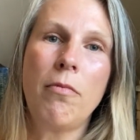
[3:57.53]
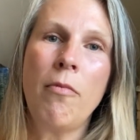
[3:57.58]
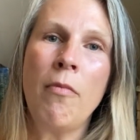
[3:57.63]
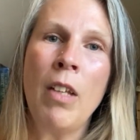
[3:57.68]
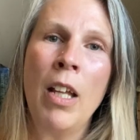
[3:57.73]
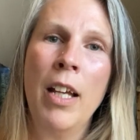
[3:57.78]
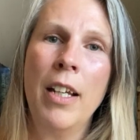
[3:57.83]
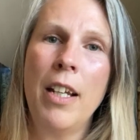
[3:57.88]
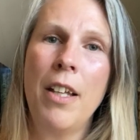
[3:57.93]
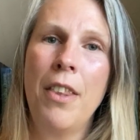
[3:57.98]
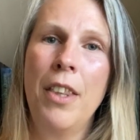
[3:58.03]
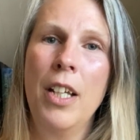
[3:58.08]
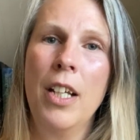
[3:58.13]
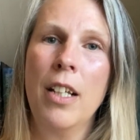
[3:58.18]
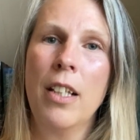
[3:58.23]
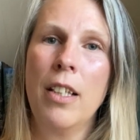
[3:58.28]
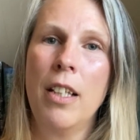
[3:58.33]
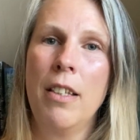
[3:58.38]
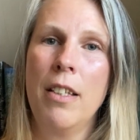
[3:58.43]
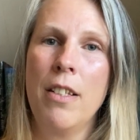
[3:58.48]
And I
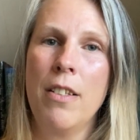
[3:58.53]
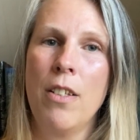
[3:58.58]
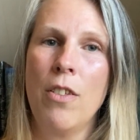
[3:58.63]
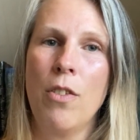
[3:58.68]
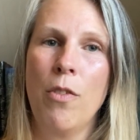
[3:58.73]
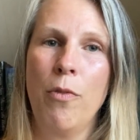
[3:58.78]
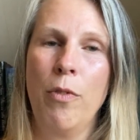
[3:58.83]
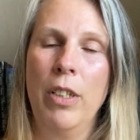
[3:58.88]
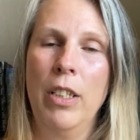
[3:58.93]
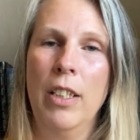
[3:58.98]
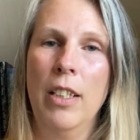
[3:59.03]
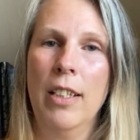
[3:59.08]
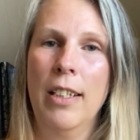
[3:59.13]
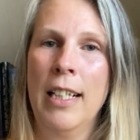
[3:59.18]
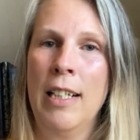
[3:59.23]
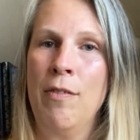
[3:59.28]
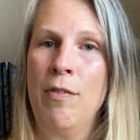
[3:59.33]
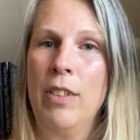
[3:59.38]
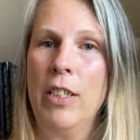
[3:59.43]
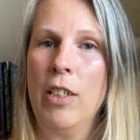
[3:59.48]
think that this is a really
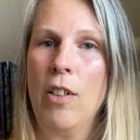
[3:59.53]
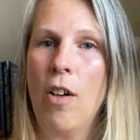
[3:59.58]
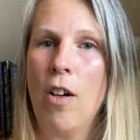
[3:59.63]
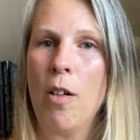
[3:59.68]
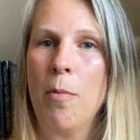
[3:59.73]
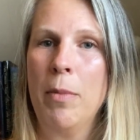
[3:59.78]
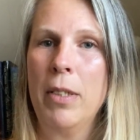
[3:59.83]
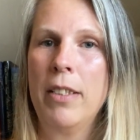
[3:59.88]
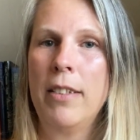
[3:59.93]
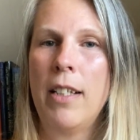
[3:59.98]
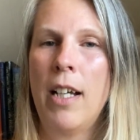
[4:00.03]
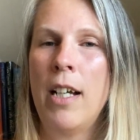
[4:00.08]
lovely garment.